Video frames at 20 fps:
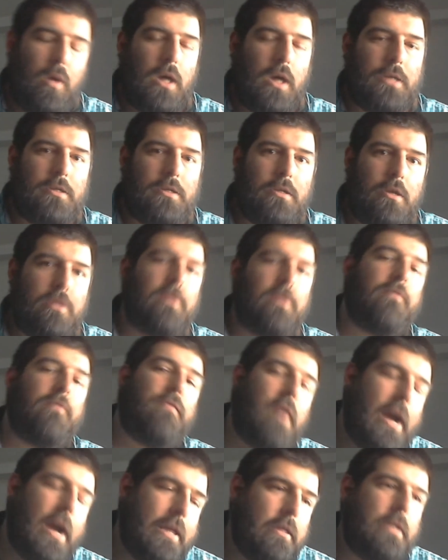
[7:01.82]
was, the
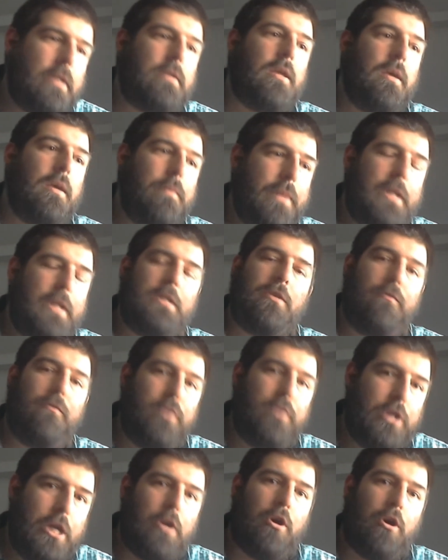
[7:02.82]
violent piece of
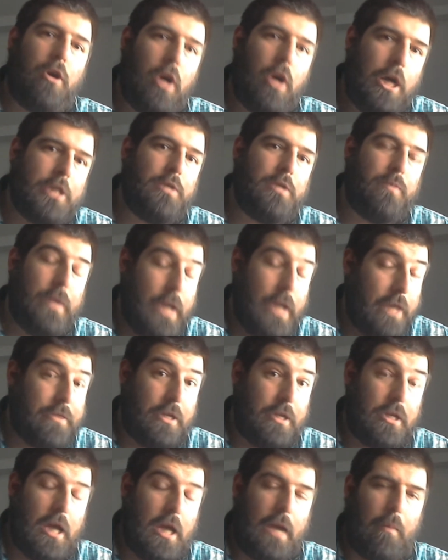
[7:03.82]
shit her husband at the
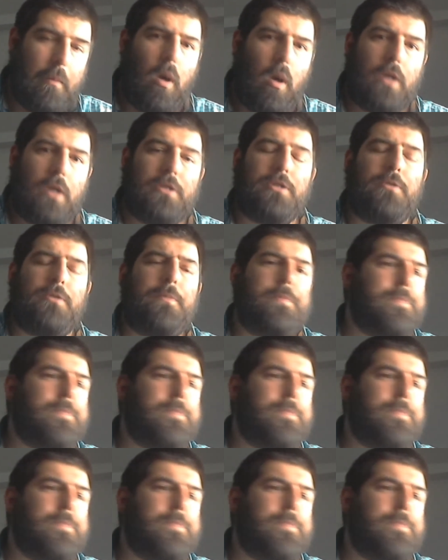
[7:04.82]
time was.